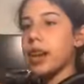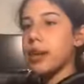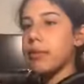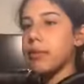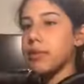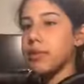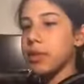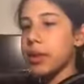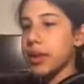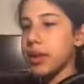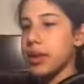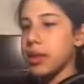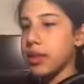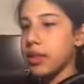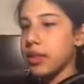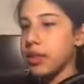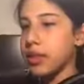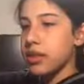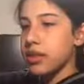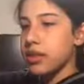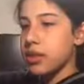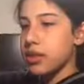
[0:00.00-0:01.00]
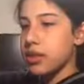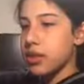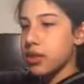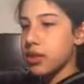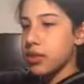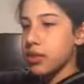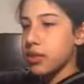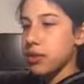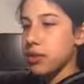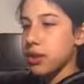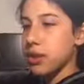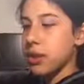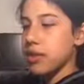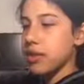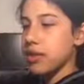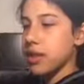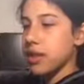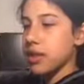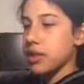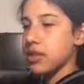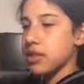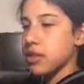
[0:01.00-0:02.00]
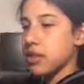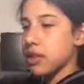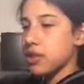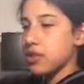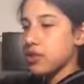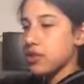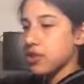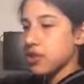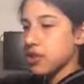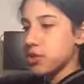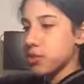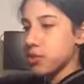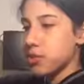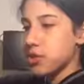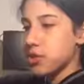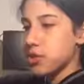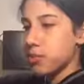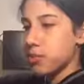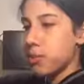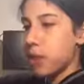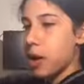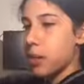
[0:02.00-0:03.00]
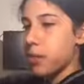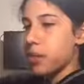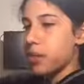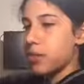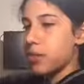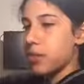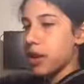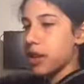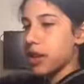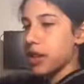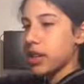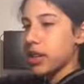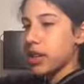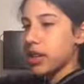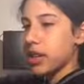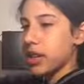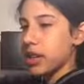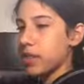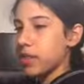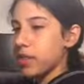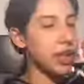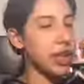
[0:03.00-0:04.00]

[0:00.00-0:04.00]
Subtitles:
it comes with 2 of these cartridges, which just pop in right here.